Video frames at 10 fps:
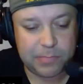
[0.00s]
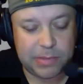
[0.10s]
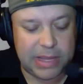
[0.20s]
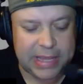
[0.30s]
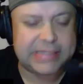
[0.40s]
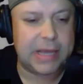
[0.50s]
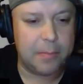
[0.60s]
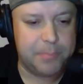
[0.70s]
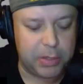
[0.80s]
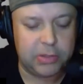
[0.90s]
his
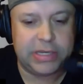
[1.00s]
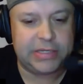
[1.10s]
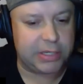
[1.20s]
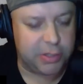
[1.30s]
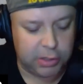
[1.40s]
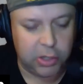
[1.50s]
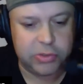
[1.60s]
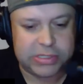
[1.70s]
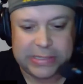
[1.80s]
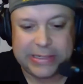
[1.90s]
ability to
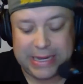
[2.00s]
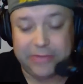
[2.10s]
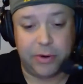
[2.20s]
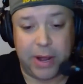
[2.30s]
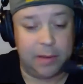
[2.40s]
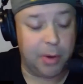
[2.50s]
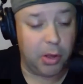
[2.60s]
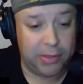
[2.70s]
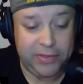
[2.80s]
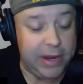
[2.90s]
close either on a
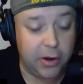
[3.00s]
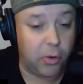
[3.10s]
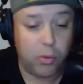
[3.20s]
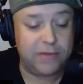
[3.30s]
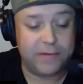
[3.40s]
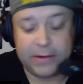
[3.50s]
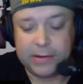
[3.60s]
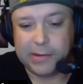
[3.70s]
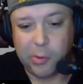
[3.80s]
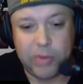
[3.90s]
ball on the air or even
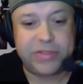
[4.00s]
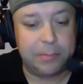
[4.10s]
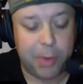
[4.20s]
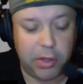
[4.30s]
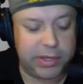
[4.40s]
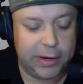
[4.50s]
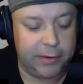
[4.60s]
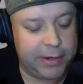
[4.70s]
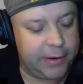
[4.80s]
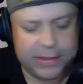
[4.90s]
with the ball
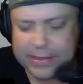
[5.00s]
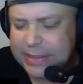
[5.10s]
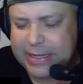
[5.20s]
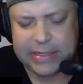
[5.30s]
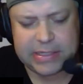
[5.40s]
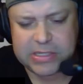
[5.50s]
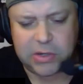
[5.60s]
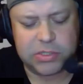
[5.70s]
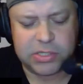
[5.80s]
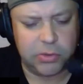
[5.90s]
carrier, he is
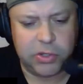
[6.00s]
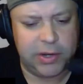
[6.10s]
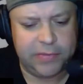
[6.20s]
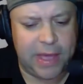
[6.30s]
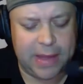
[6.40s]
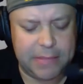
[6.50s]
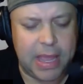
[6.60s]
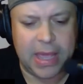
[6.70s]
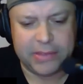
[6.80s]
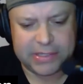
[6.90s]
so, so good at that.
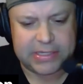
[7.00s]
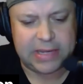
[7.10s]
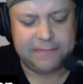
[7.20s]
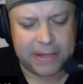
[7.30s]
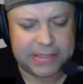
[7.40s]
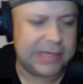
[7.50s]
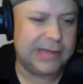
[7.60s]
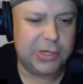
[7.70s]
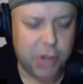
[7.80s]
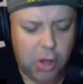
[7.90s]
And this defense
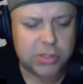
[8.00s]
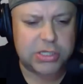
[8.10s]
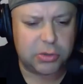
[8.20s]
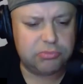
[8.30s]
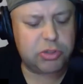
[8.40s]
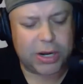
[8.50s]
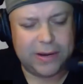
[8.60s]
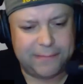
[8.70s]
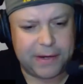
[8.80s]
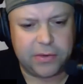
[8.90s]
also trying
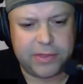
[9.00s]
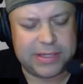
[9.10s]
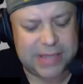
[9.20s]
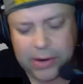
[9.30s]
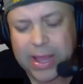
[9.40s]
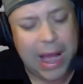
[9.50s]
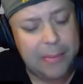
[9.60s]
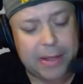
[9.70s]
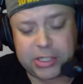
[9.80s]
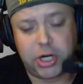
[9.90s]
to figure things out. How
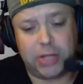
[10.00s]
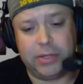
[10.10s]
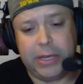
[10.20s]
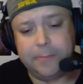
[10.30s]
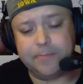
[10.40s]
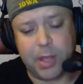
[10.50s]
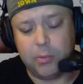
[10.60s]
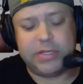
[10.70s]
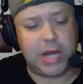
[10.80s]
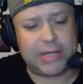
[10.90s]
about Deshaun Lee? You know,
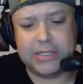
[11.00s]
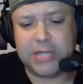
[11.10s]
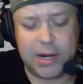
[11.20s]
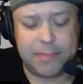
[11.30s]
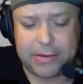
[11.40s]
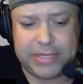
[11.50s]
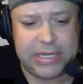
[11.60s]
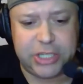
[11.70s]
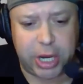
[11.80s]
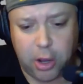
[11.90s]
we talked a ton about
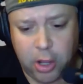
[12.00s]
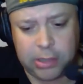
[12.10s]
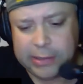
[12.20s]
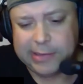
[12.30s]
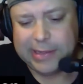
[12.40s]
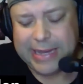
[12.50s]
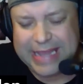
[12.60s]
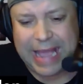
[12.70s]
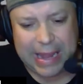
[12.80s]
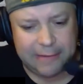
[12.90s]
TJ Hall. He
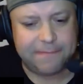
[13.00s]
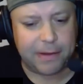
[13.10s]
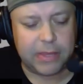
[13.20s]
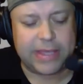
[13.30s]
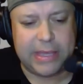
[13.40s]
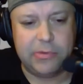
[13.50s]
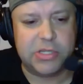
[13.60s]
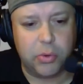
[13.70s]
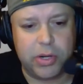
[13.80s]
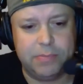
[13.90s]
kind of felt like he was
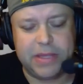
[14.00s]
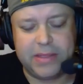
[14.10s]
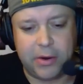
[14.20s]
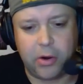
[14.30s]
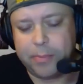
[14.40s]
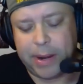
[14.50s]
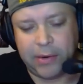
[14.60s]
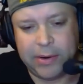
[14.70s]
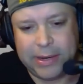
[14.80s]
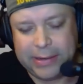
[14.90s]
going to be the heir
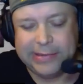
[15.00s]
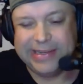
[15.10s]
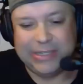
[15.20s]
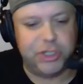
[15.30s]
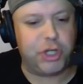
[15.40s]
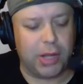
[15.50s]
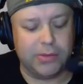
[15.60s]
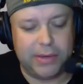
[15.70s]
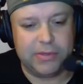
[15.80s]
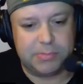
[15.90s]
apparent, and Deshaun
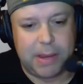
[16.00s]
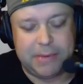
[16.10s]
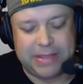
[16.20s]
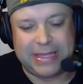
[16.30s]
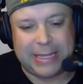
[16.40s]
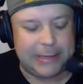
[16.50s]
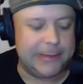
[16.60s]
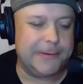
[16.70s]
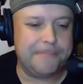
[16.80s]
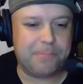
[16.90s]
Lee was maybe
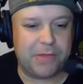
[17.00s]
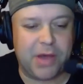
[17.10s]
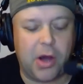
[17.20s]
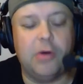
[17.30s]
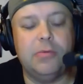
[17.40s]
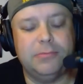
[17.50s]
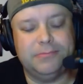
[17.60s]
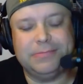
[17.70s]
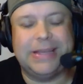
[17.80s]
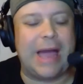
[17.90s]
the
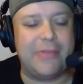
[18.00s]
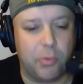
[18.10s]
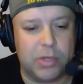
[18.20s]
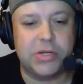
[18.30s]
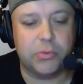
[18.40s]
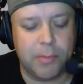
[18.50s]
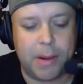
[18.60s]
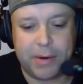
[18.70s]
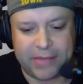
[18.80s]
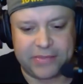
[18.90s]
guy that wasn't
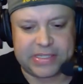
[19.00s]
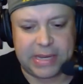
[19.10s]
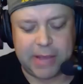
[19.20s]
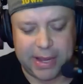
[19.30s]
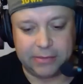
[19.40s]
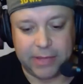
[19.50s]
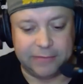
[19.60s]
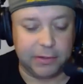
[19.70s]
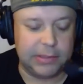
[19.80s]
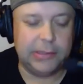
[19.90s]
remembered at the same kind of
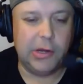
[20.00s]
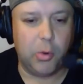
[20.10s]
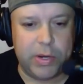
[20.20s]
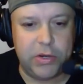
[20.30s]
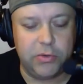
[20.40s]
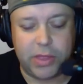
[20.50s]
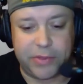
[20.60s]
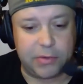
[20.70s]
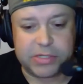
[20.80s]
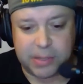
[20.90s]
level. We knew that
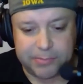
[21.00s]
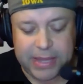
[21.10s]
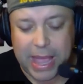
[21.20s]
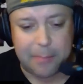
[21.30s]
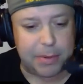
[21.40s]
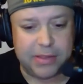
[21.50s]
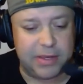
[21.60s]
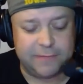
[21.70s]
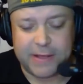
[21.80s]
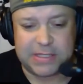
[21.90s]
there was something happening in the
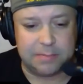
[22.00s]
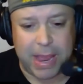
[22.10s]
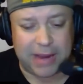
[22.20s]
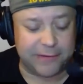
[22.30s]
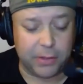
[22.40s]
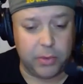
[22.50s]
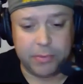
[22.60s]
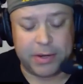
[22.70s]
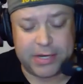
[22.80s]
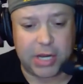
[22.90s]
defensive backfield. We've
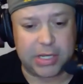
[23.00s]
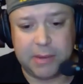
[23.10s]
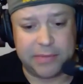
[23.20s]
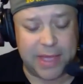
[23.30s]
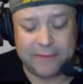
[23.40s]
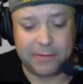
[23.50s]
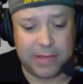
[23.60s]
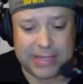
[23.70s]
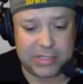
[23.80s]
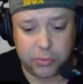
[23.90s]
been talking about that for the
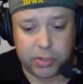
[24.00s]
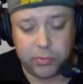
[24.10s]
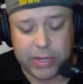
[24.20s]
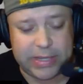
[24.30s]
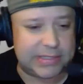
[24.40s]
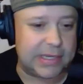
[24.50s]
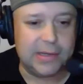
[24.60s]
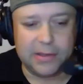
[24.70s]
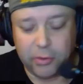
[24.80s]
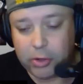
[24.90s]
last 3 weeks.
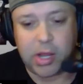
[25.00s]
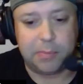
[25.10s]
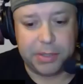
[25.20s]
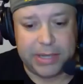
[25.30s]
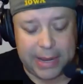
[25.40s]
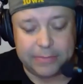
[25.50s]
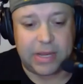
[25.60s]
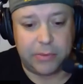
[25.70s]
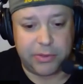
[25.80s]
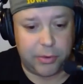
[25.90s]
There are a couple of names
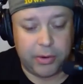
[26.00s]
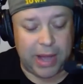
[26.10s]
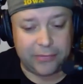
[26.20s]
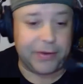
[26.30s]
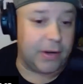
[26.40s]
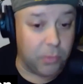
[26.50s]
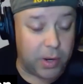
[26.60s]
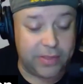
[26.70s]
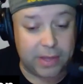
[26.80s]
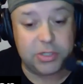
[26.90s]
that were thrown out there.
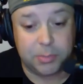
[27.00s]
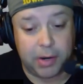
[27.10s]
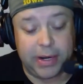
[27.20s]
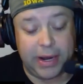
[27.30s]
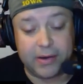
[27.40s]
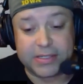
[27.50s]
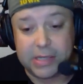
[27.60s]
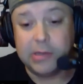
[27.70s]
One of them, Jamari Harris,